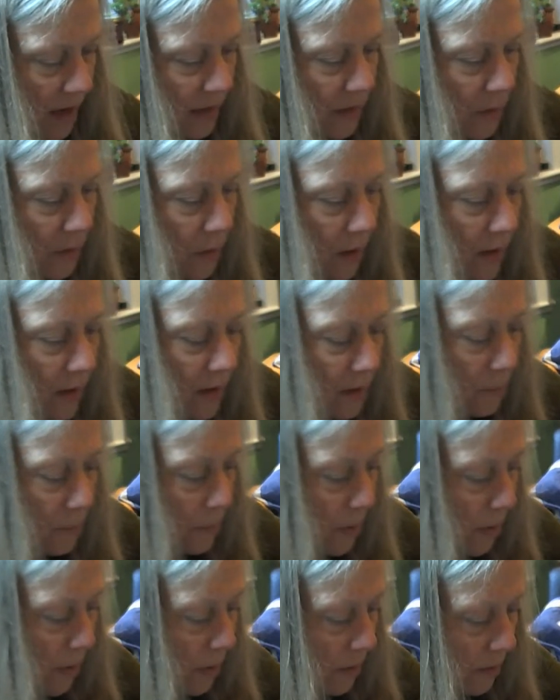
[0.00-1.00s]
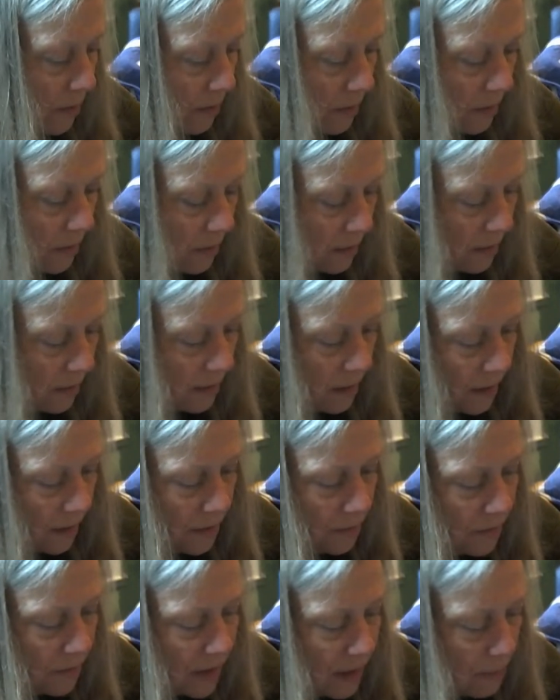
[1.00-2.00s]
So I'm going to put, I
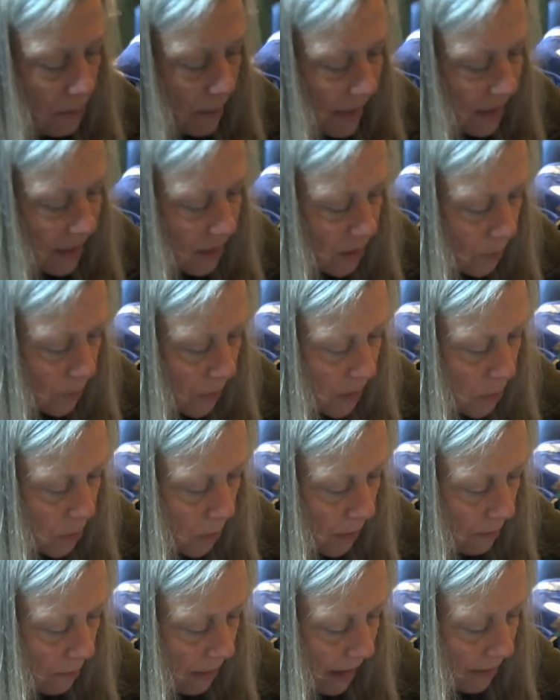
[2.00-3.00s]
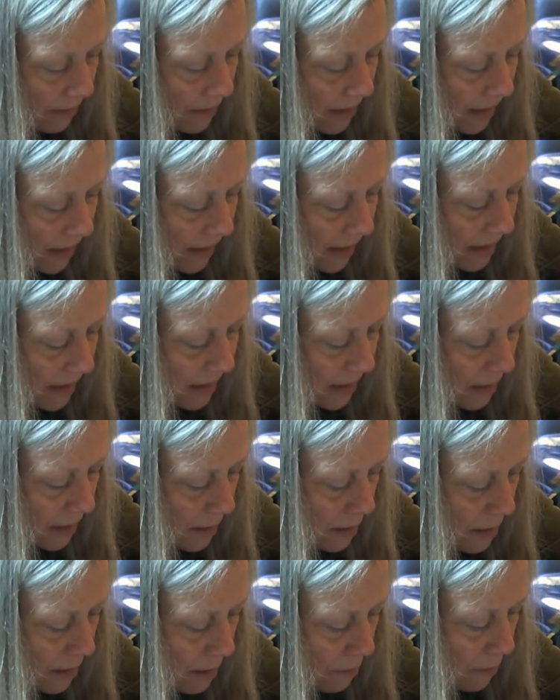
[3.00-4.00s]
don't think it matters which way round it is.
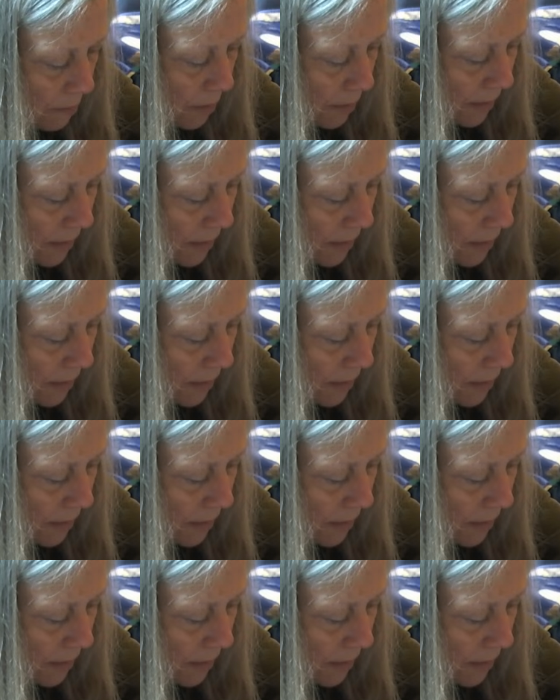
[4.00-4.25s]
Put